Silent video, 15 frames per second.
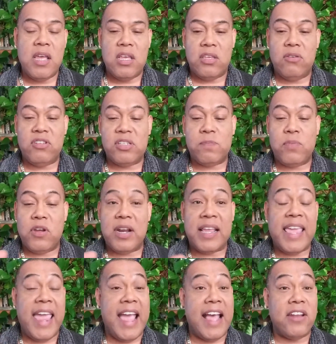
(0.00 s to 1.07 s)
You just put a
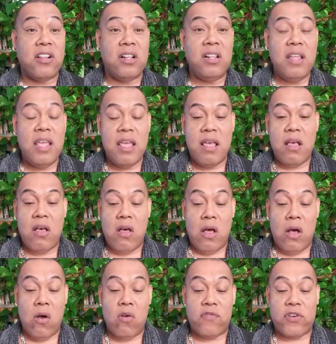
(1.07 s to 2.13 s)
candle
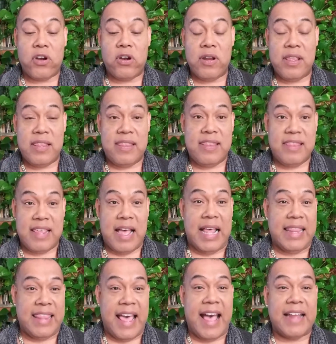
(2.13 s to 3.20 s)
over
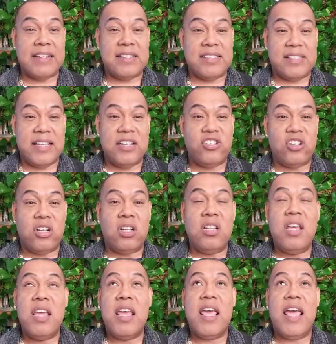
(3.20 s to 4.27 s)
that sigil
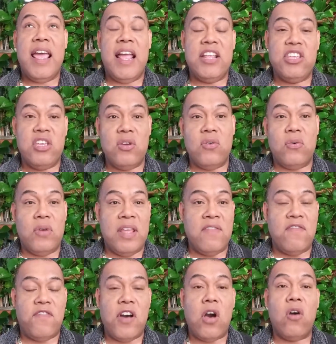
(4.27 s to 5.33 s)
and you
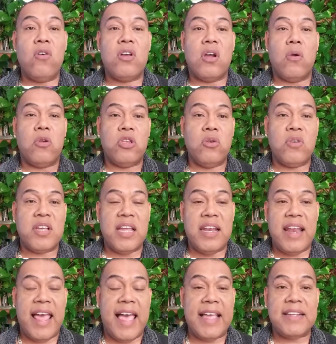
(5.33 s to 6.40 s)
invoke or you
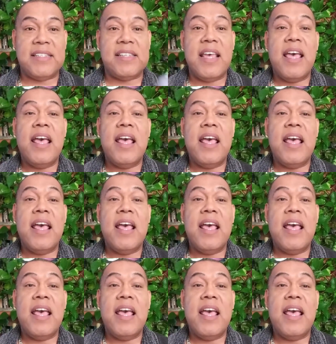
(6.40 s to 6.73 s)
connect.